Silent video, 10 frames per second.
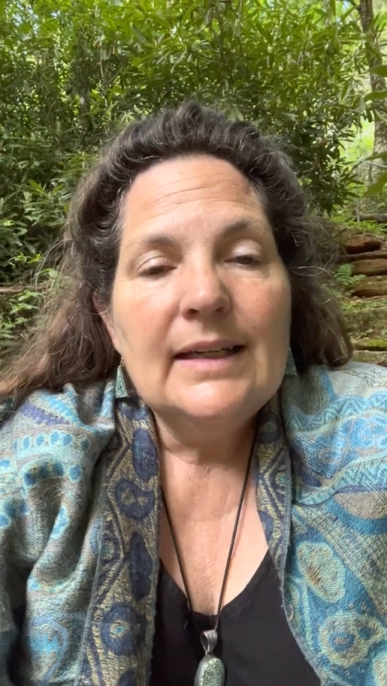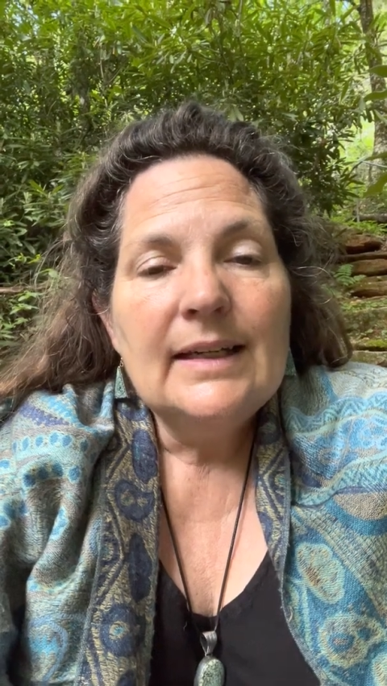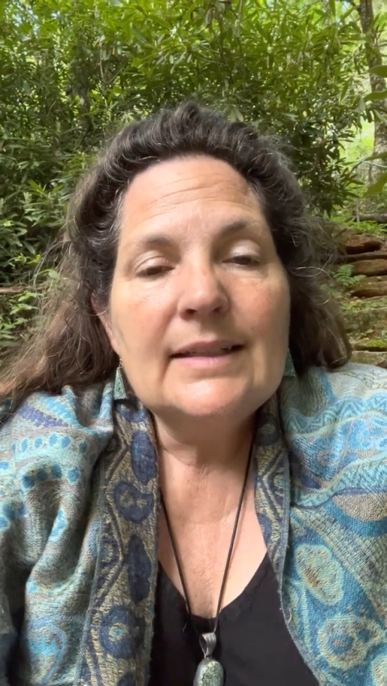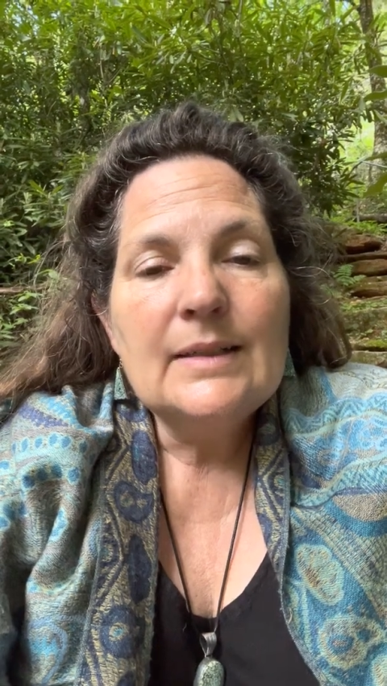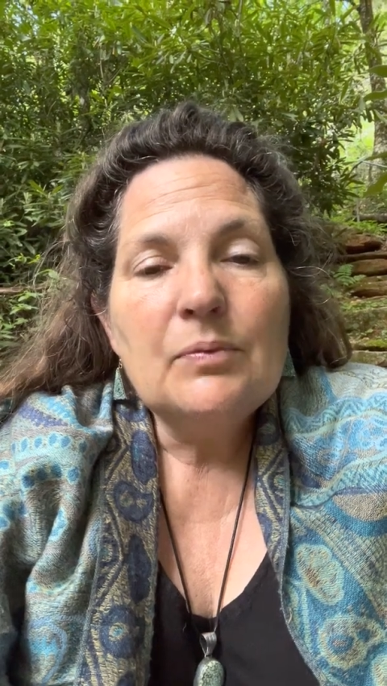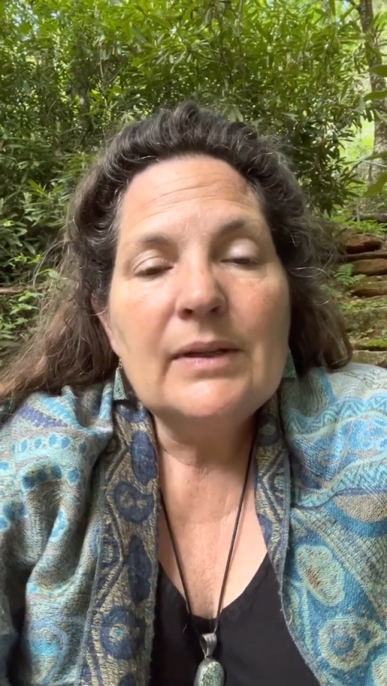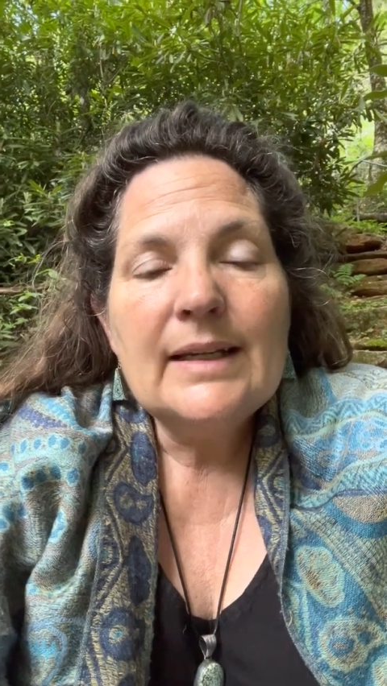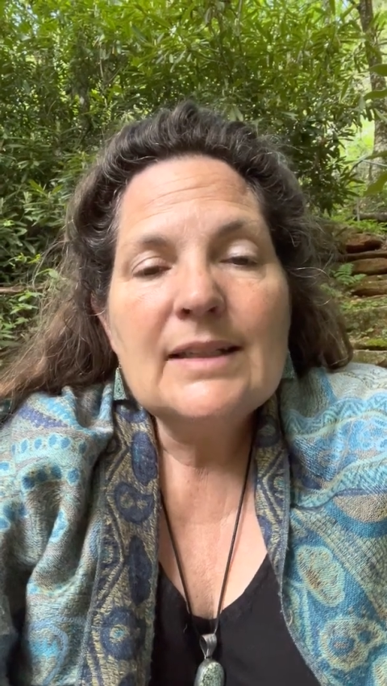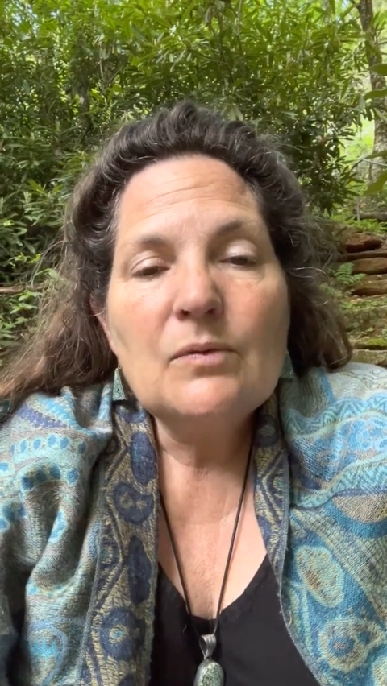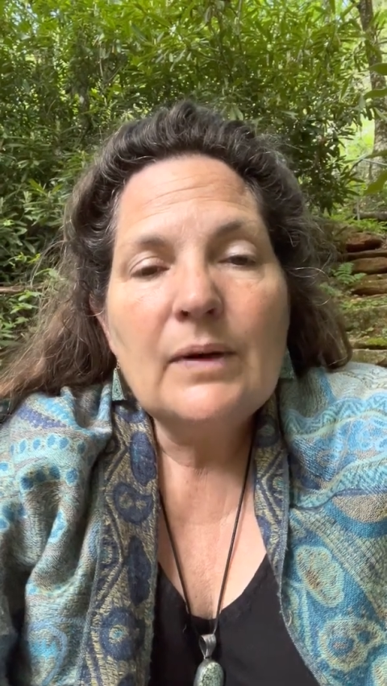It's the
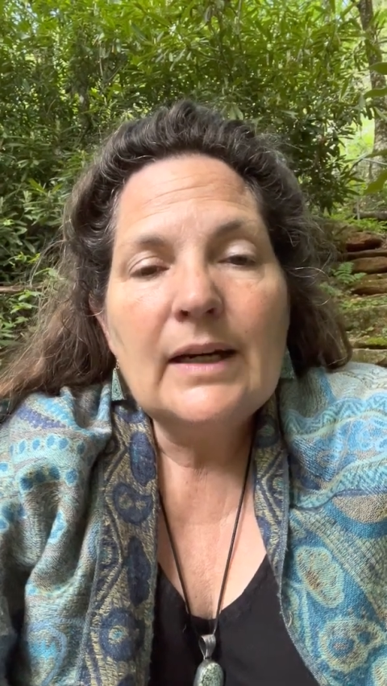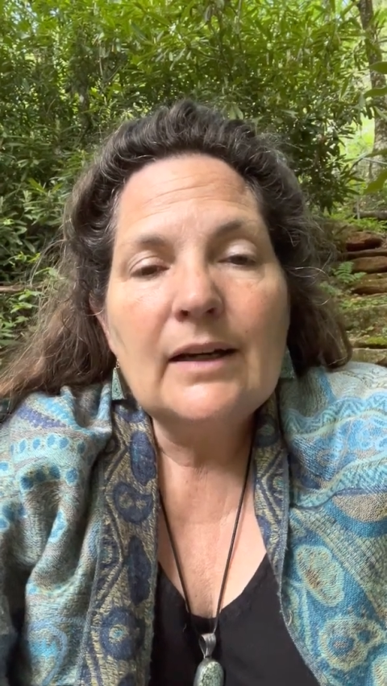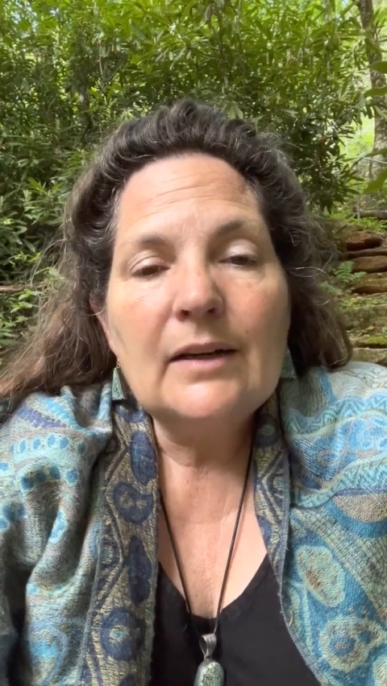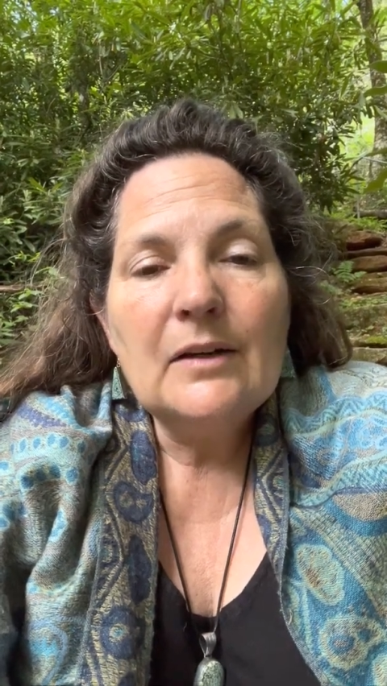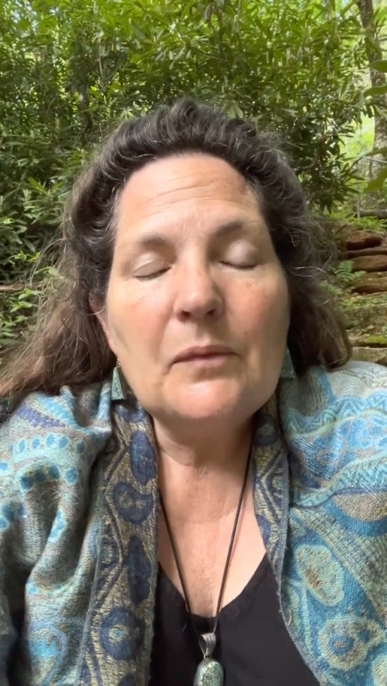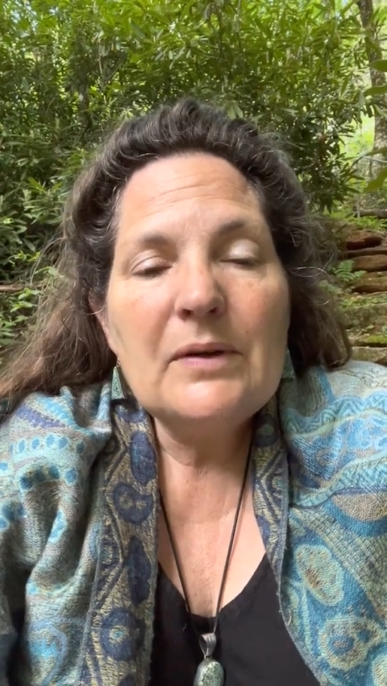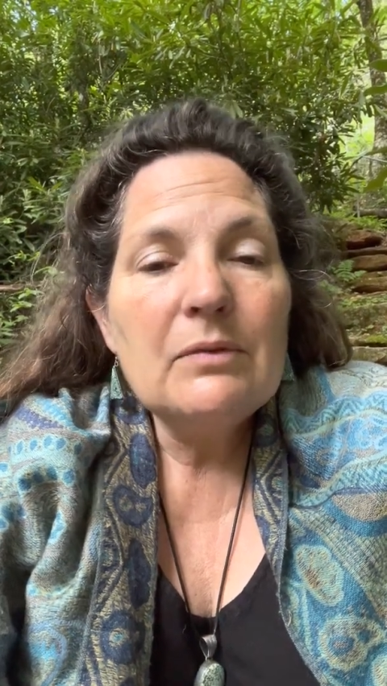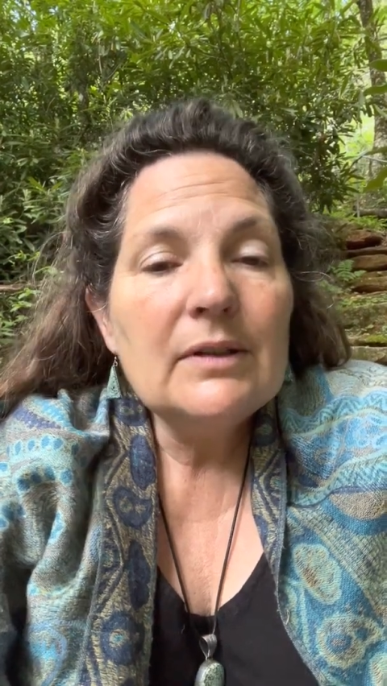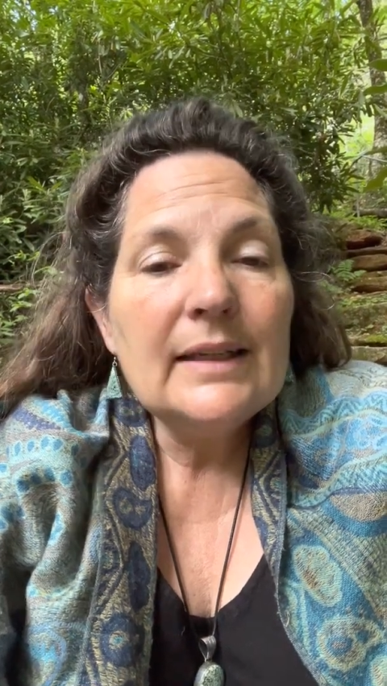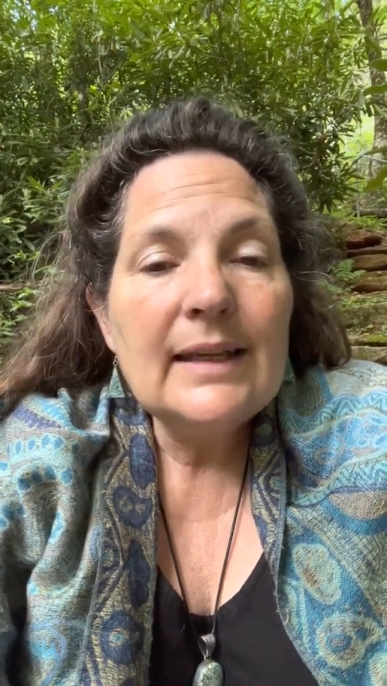place where we
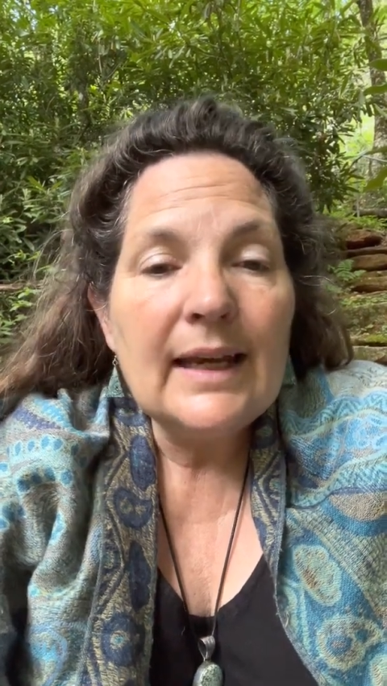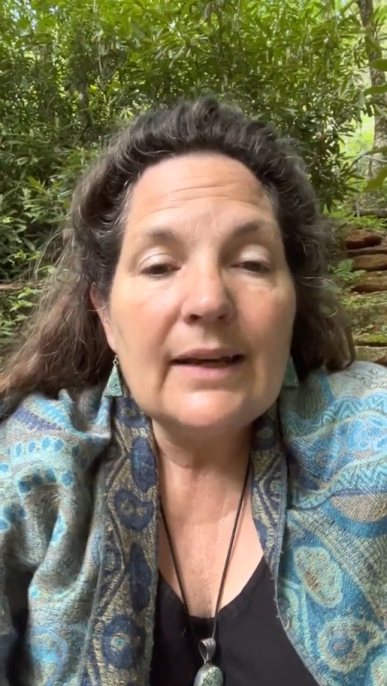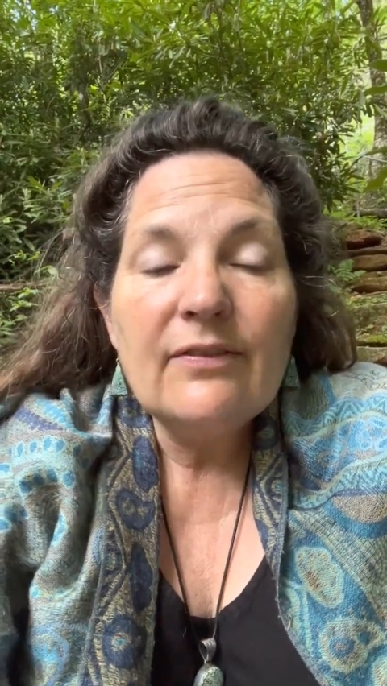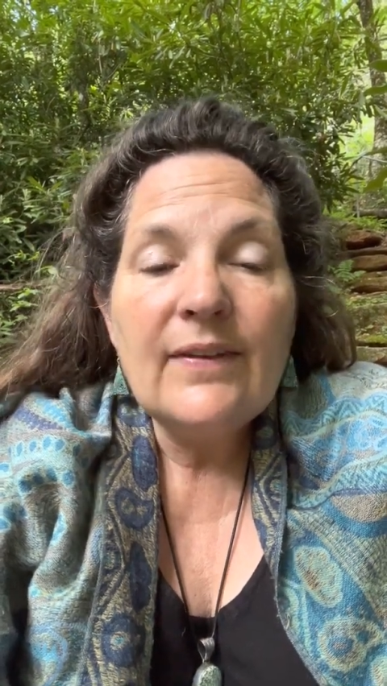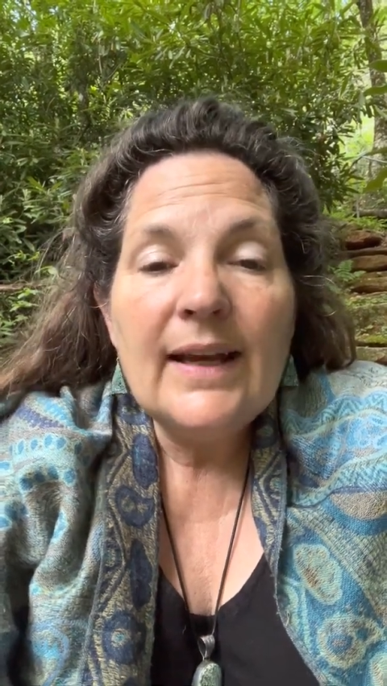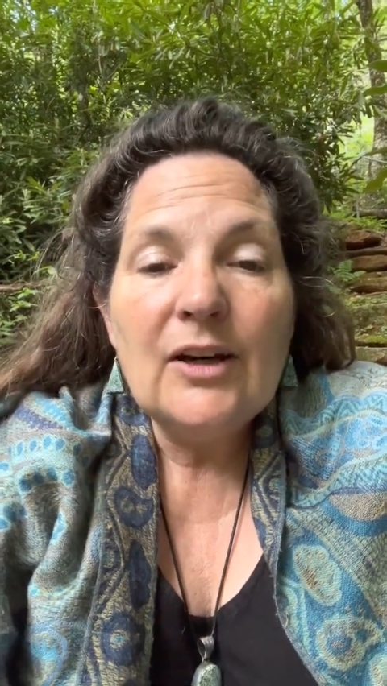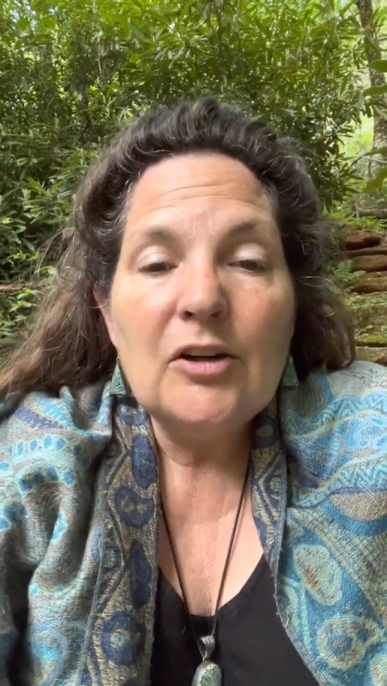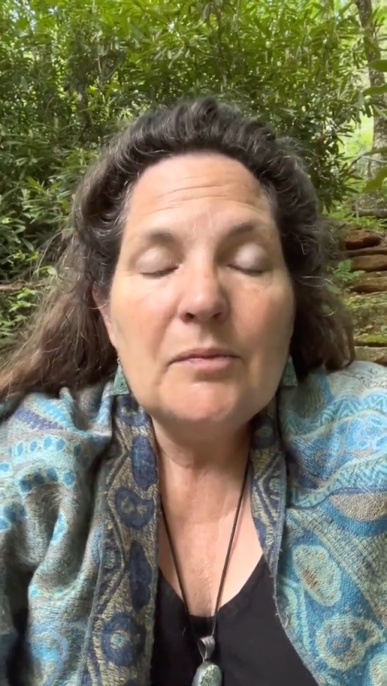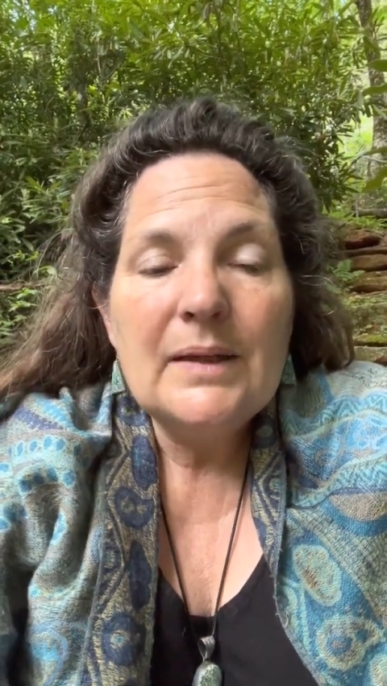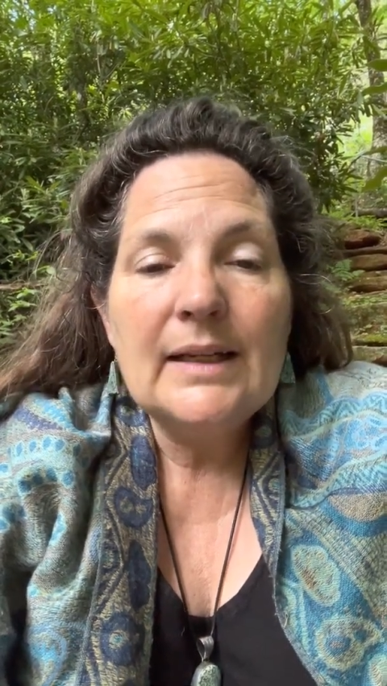really can't
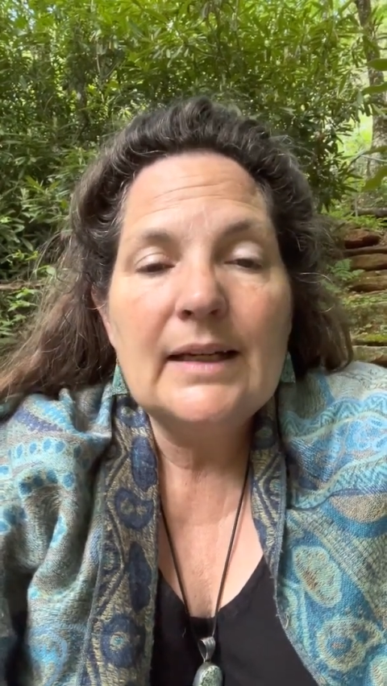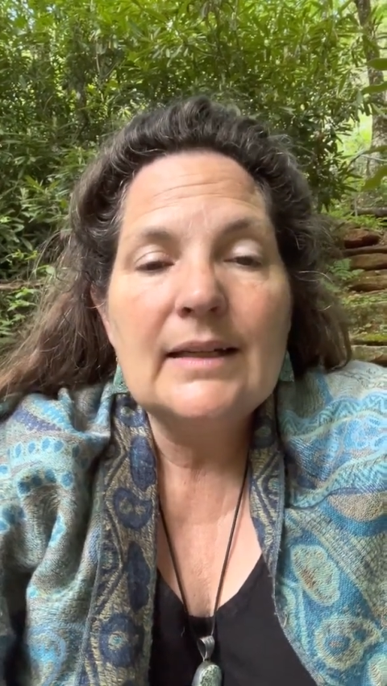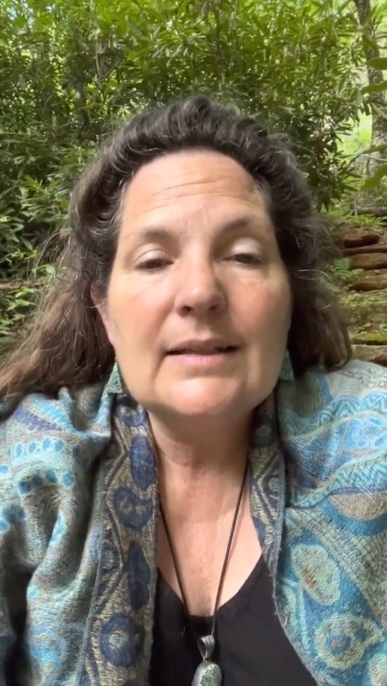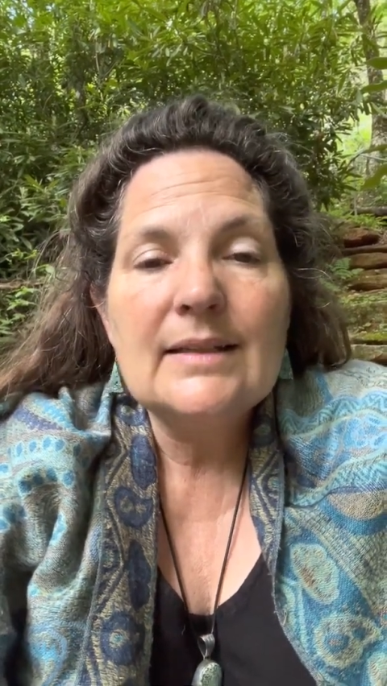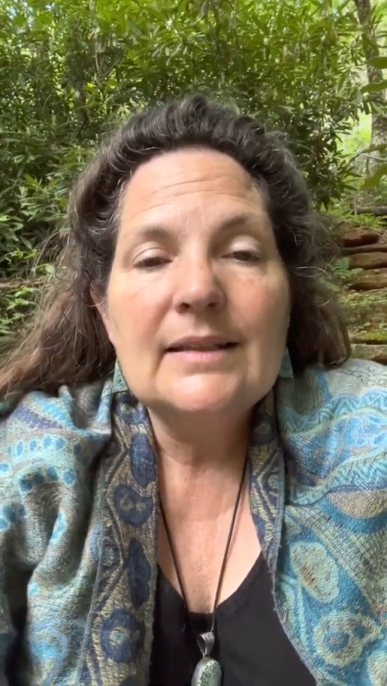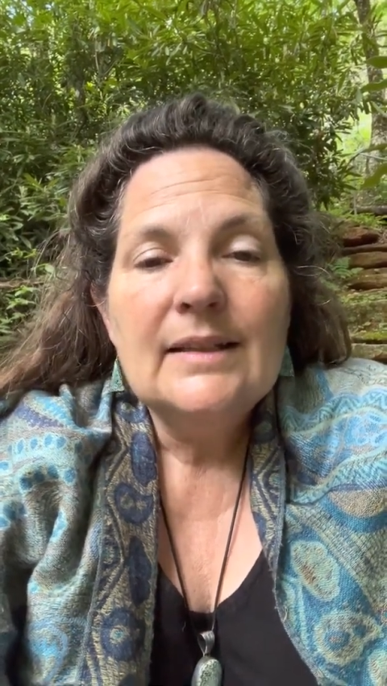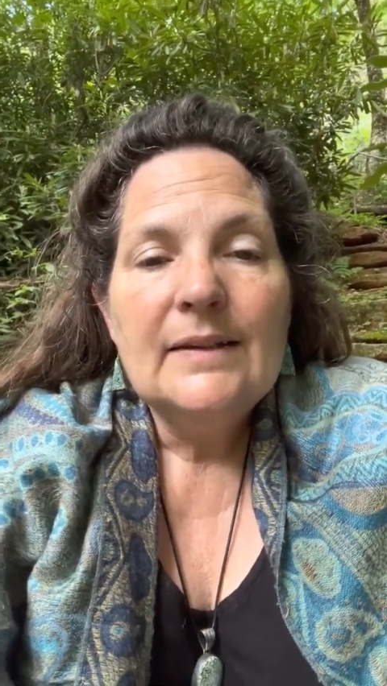fail because